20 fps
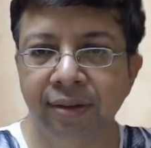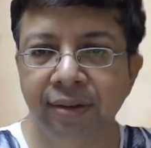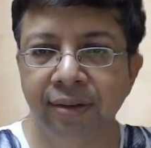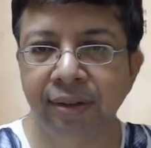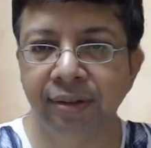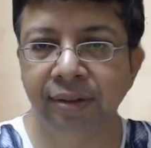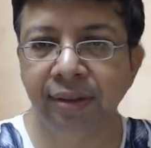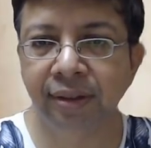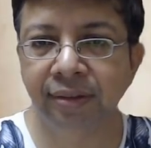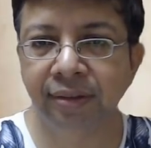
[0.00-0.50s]
I've
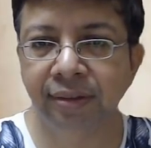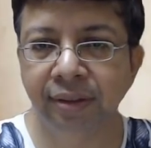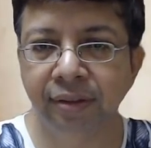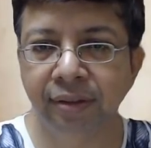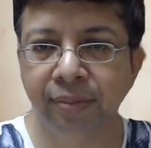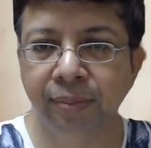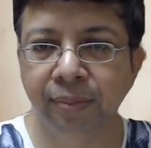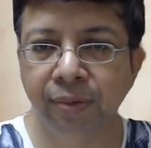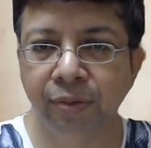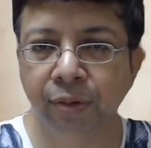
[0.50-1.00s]
discussed
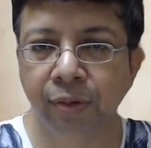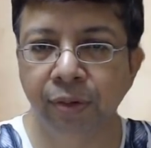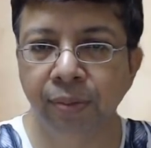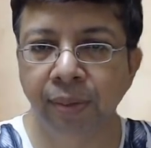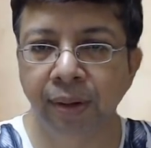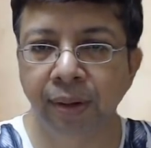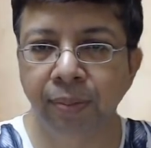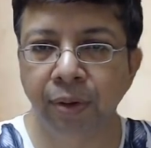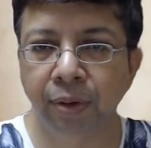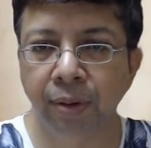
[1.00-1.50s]
this before,
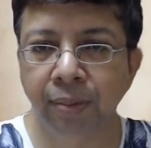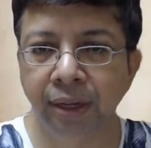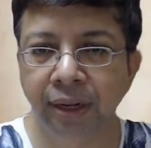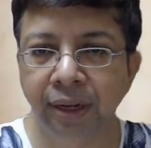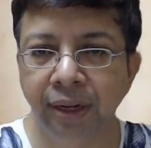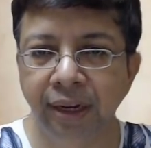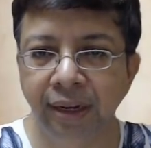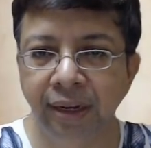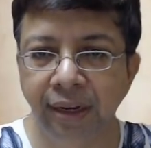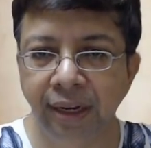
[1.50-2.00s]
but
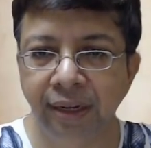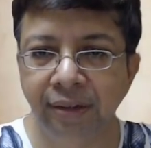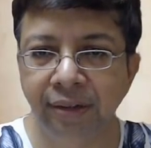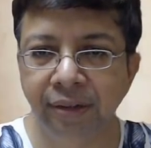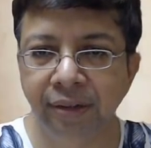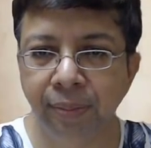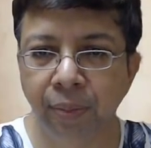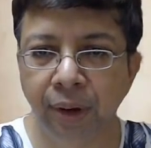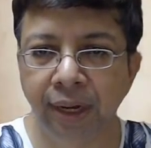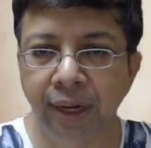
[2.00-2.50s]
probably
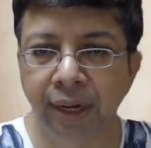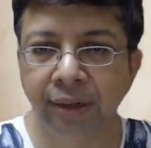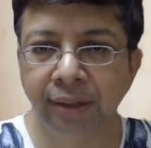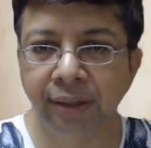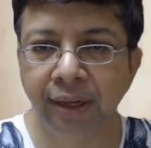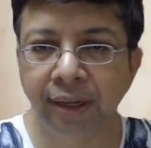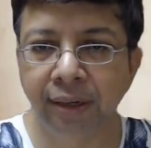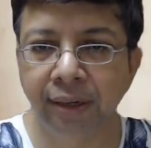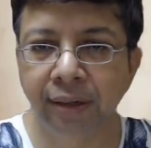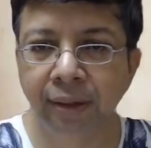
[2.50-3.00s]
needs a
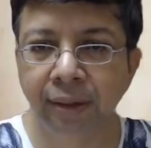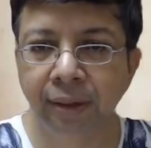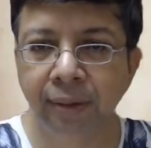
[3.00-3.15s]
pointer, that